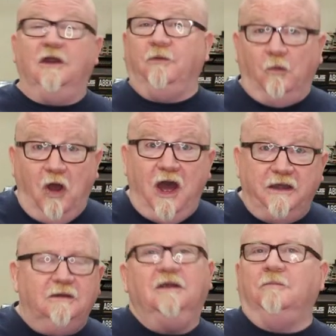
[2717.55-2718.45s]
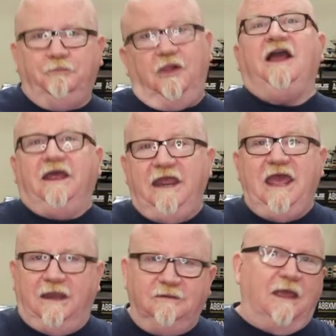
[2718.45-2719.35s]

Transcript: Number one, plug it in,